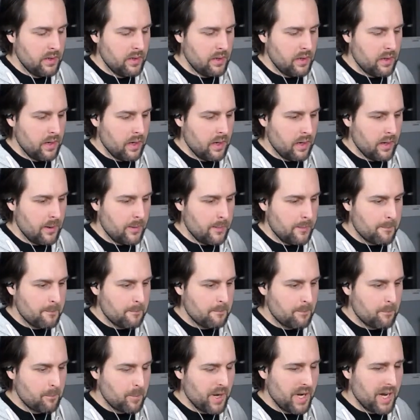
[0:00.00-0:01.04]
But
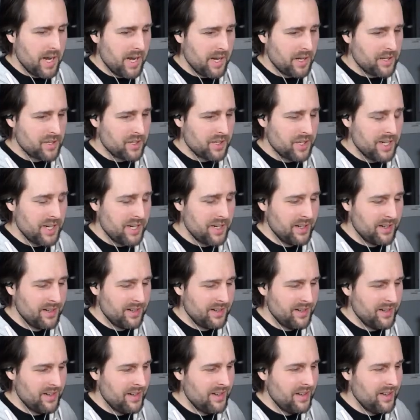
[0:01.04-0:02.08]
actually,
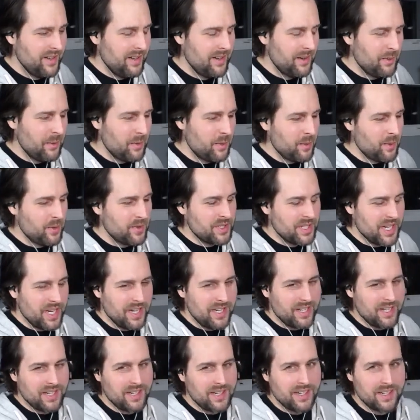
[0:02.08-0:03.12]
when we were
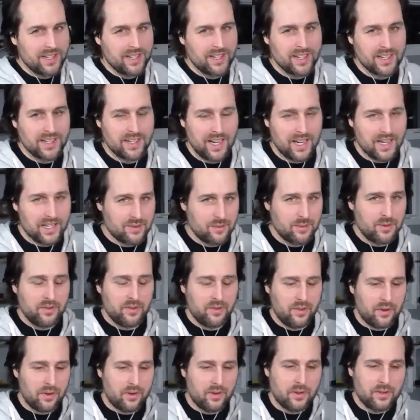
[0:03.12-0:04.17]
taking engagement
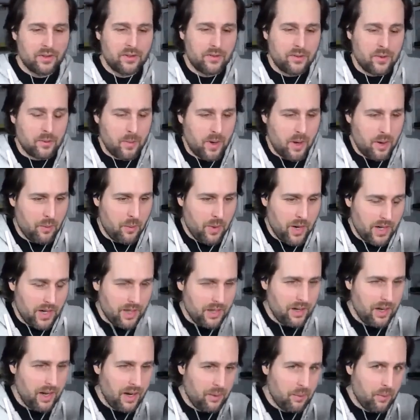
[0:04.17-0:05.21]
photos for my
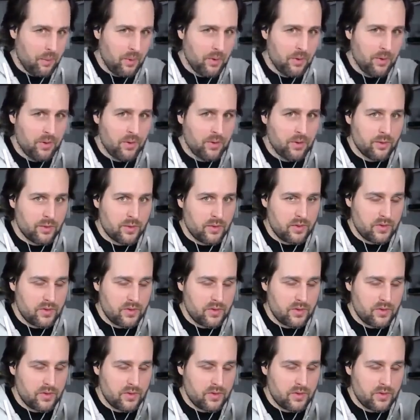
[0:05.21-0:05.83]
wedding, I wore those